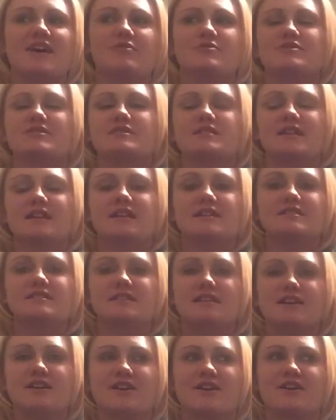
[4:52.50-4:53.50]
I was just like in
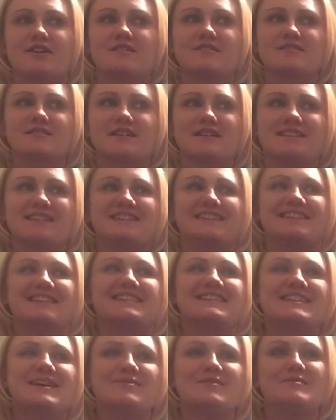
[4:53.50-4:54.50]
tears, and
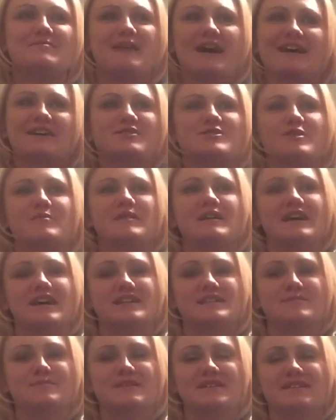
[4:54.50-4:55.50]
they went back and told my
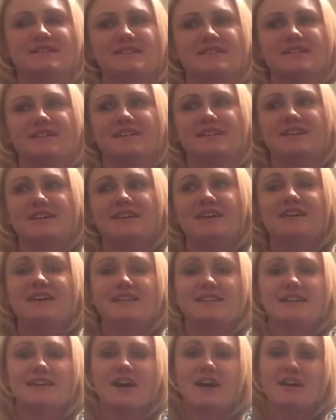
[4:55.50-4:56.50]
husband,
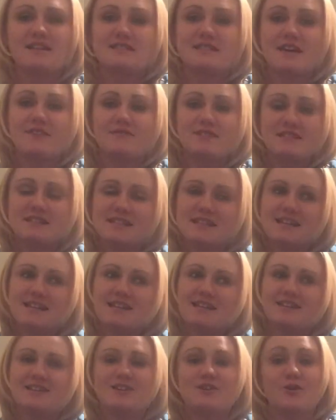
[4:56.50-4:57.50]
they got
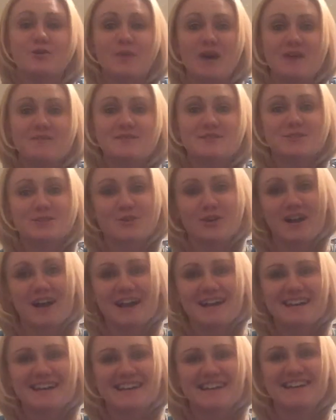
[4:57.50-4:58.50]
17, your wife is
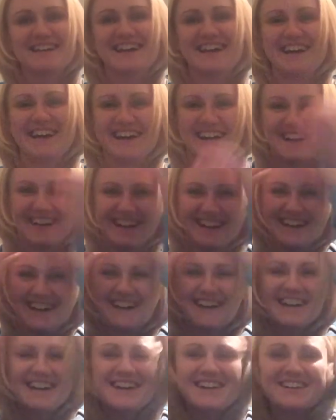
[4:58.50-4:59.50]
crying.
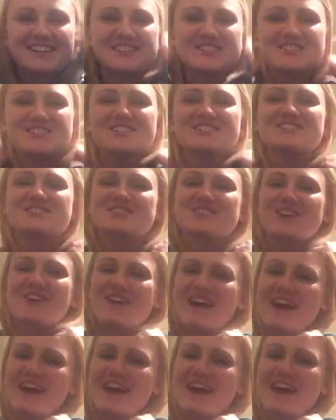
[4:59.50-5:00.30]
because she is so